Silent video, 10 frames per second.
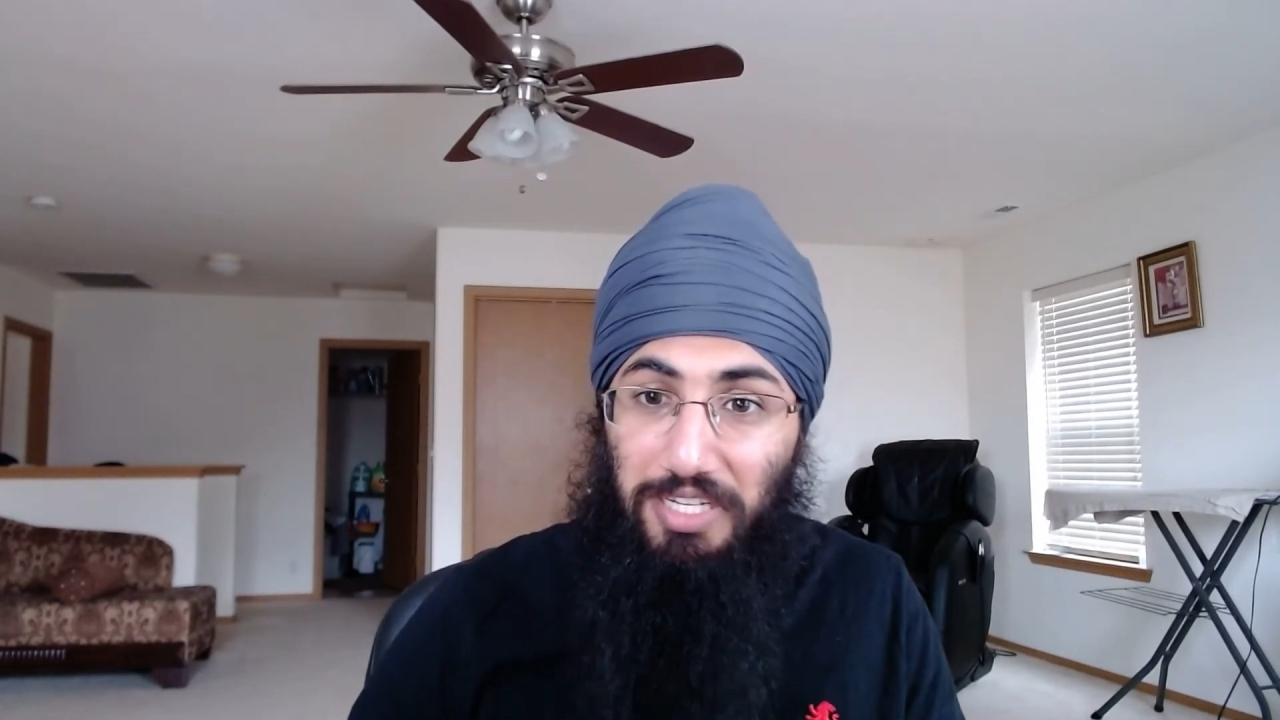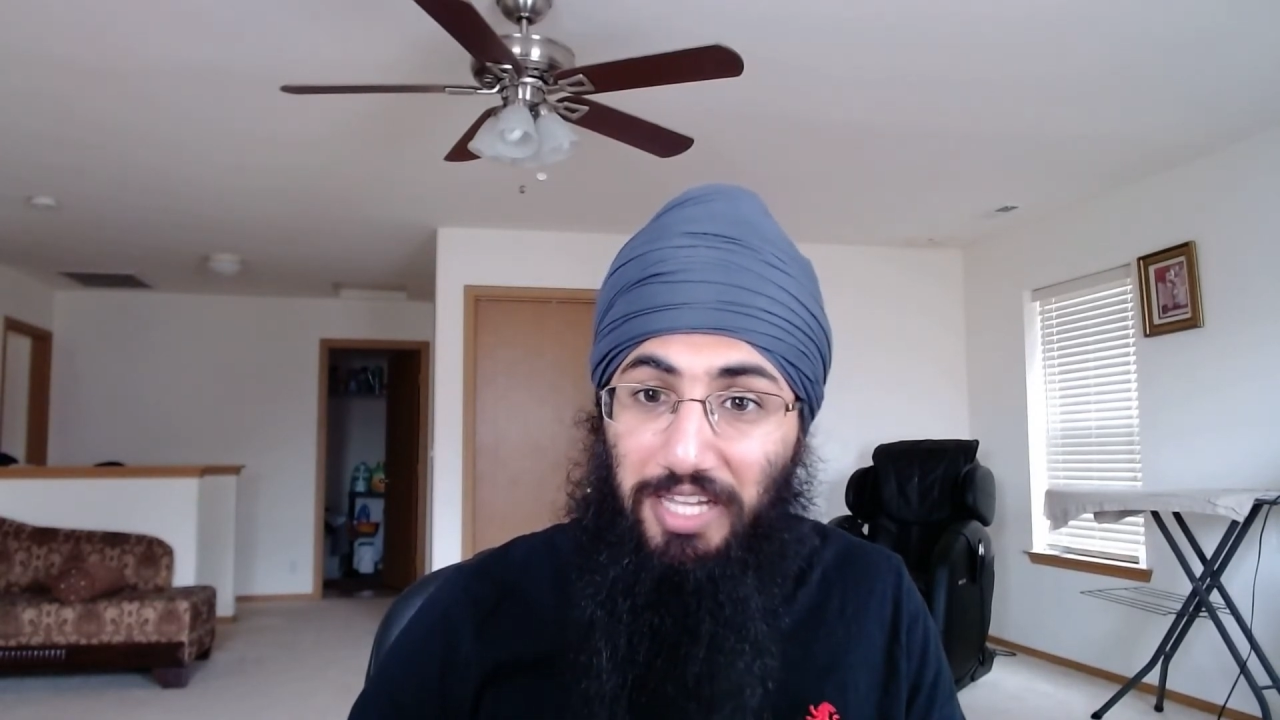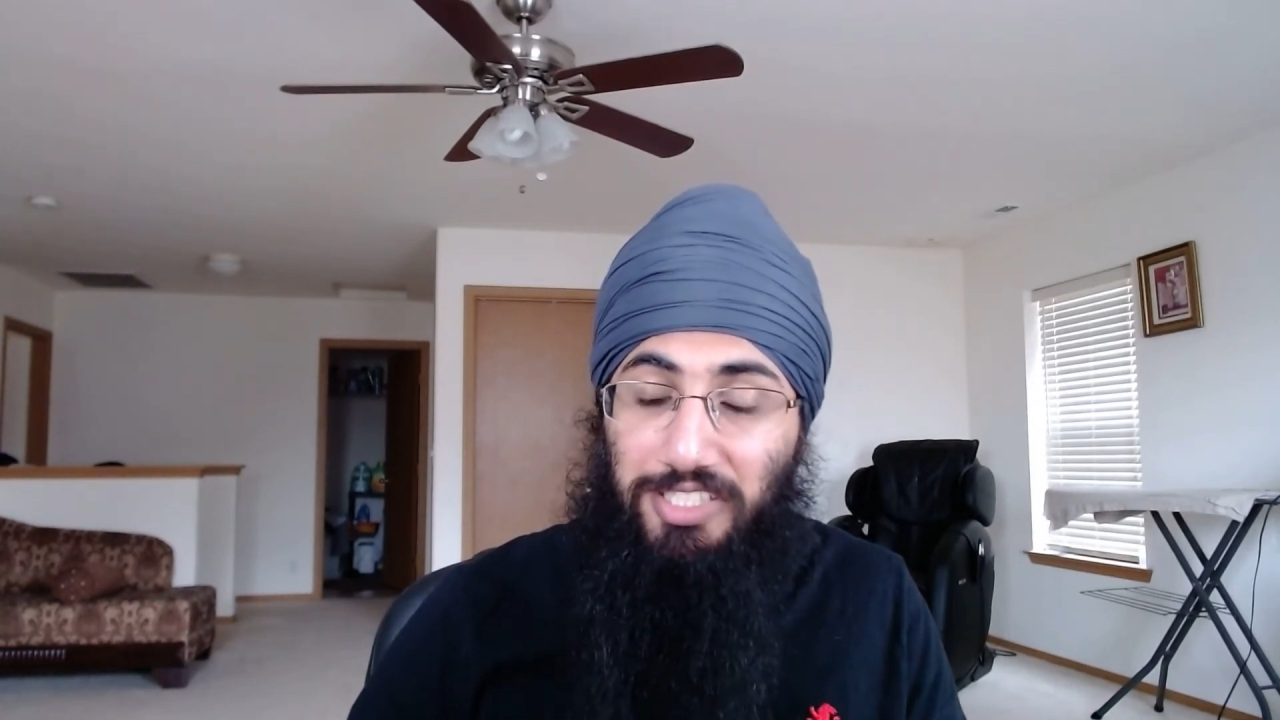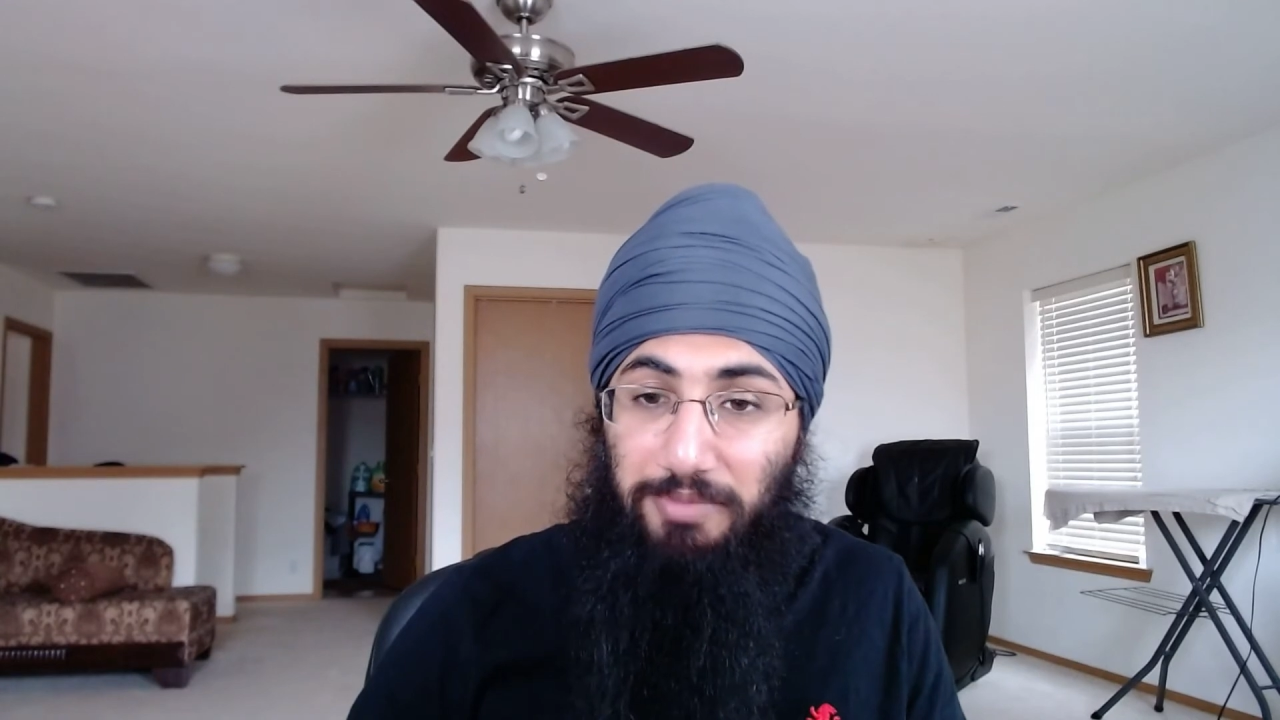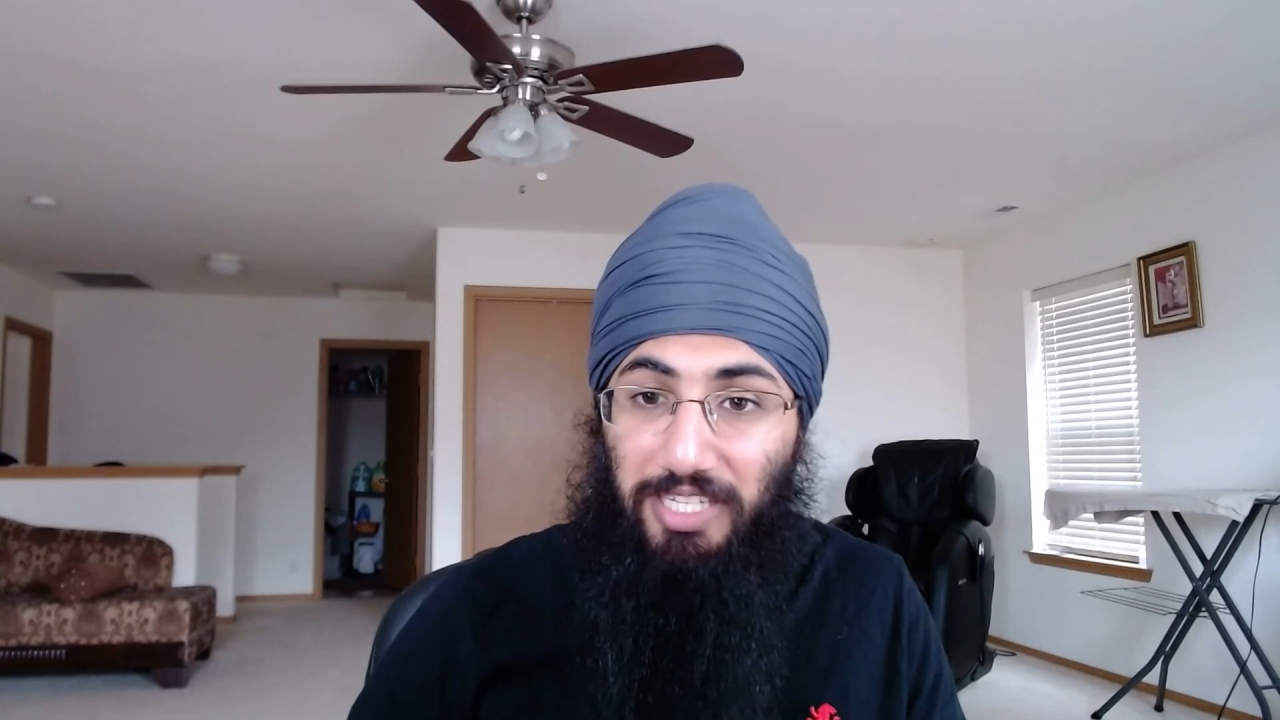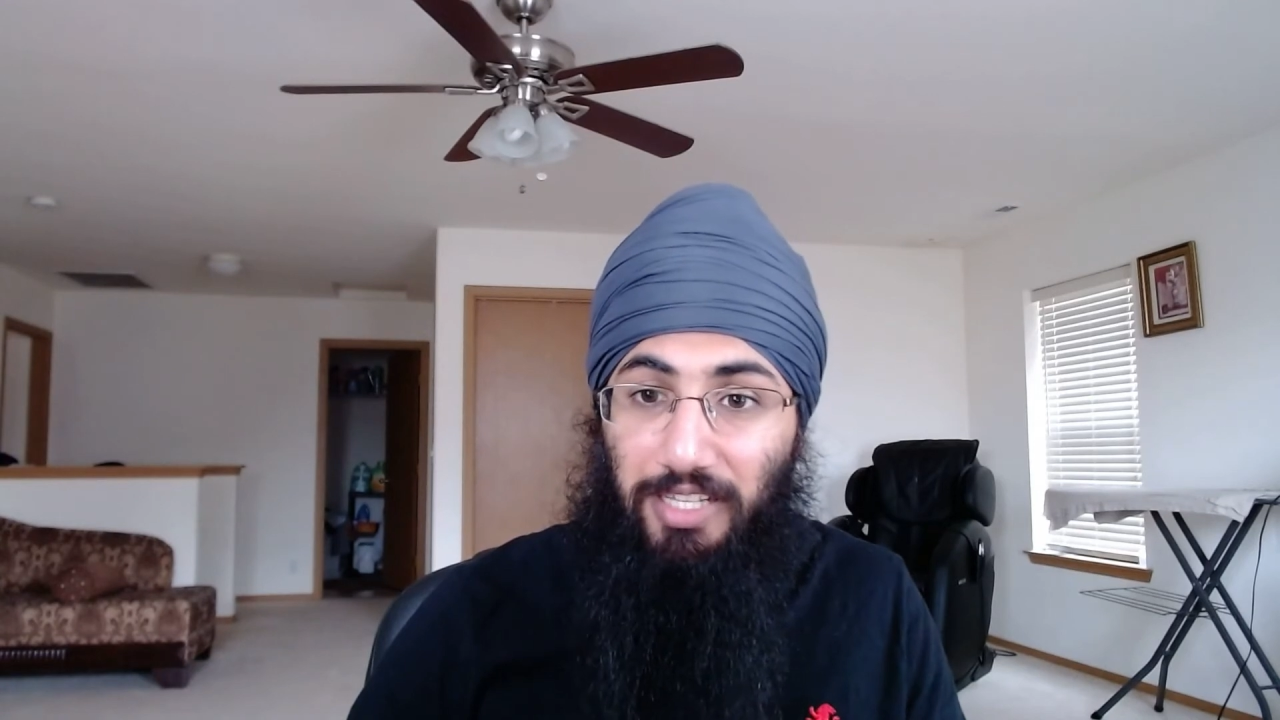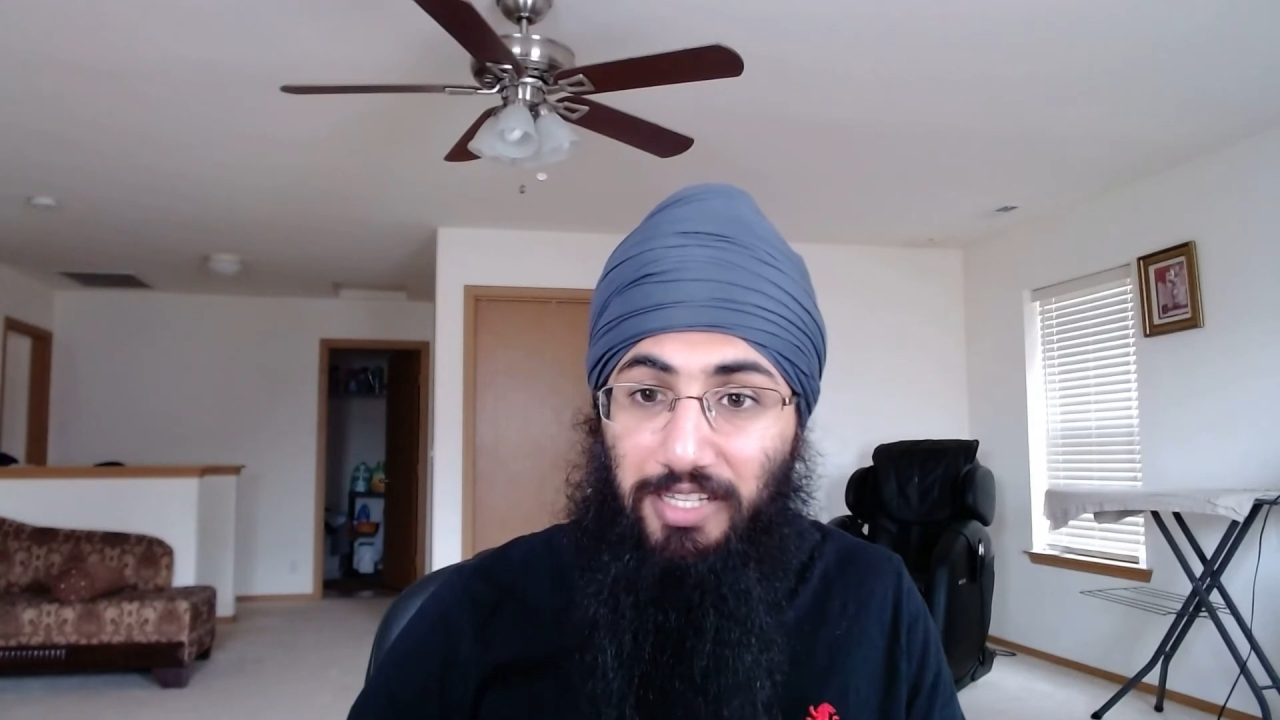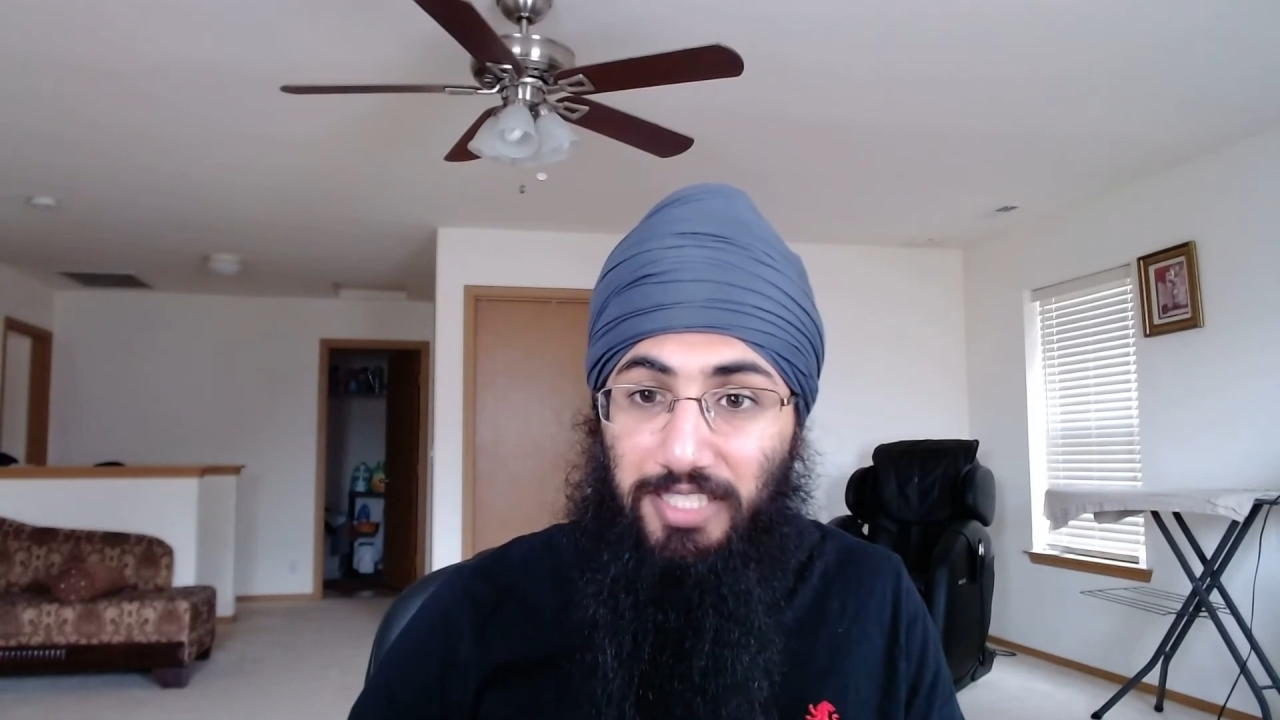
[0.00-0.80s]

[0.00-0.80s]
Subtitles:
Nelson Mandela